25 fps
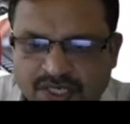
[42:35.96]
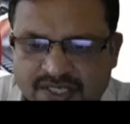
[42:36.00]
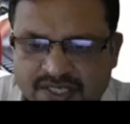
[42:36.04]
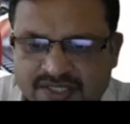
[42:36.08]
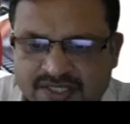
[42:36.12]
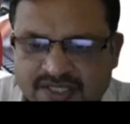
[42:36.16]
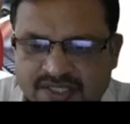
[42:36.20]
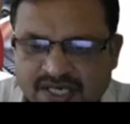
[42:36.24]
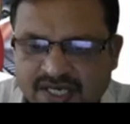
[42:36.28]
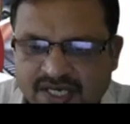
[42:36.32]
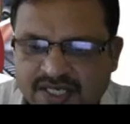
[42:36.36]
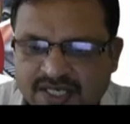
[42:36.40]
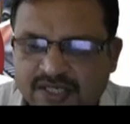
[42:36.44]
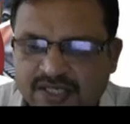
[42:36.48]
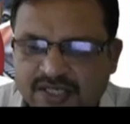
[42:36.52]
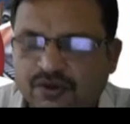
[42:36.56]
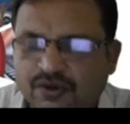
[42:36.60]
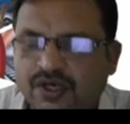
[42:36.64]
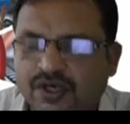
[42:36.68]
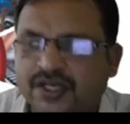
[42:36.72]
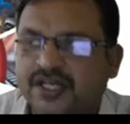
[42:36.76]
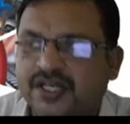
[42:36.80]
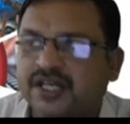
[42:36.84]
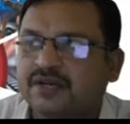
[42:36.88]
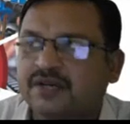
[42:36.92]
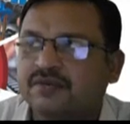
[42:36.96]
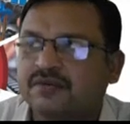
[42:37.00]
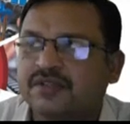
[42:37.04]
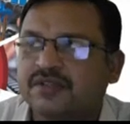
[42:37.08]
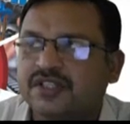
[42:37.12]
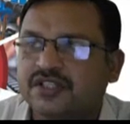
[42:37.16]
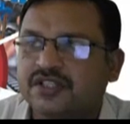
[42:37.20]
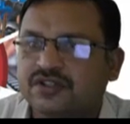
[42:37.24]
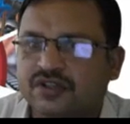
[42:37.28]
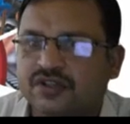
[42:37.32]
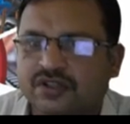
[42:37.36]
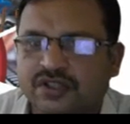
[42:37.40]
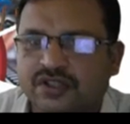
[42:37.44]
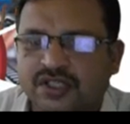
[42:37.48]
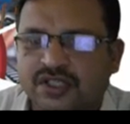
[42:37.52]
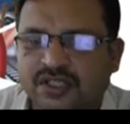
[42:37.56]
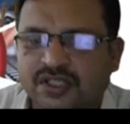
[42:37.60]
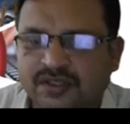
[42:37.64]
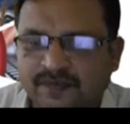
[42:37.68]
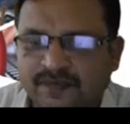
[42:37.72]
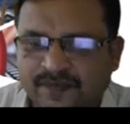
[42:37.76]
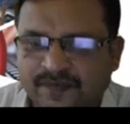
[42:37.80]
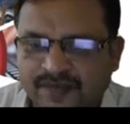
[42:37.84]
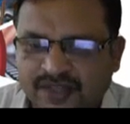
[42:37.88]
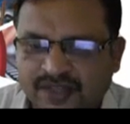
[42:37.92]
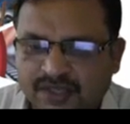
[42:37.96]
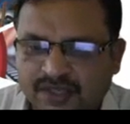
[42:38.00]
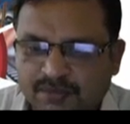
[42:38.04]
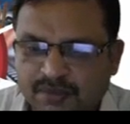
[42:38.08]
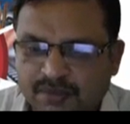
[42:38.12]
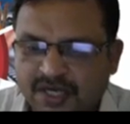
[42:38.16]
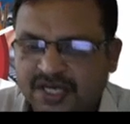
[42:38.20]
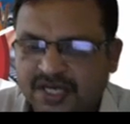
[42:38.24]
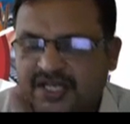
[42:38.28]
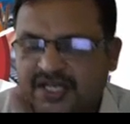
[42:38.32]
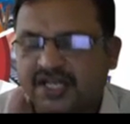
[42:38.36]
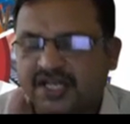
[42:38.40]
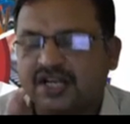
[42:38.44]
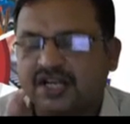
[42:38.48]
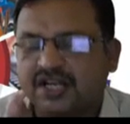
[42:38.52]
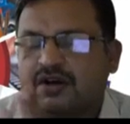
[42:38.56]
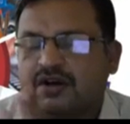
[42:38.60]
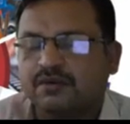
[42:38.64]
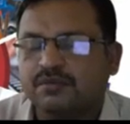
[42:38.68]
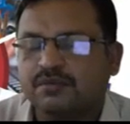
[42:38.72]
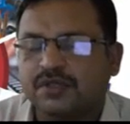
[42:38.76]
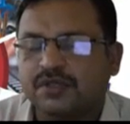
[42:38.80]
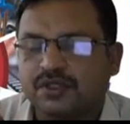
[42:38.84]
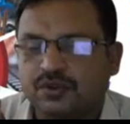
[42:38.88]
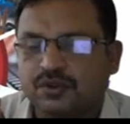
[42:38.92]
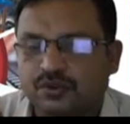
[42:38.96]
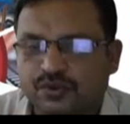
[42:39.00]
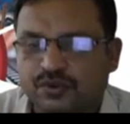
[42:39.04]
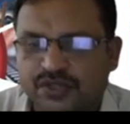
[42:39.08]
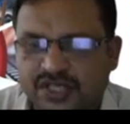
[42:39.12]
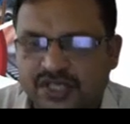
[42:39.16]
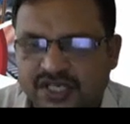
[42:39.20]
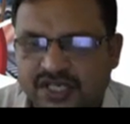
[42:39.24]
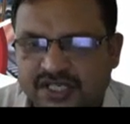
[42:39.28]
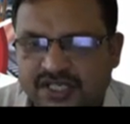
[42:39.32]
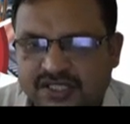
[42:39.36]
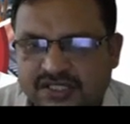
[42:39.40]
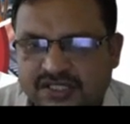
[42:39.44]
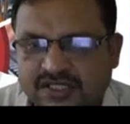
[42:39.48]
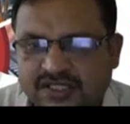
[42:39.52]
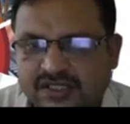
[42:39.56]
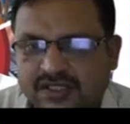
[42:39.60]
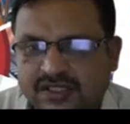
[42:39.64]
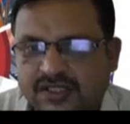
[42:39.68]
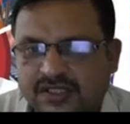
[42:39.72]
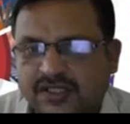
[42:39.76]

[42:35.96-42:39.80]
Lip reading: are in contact with each other, the material of the two gears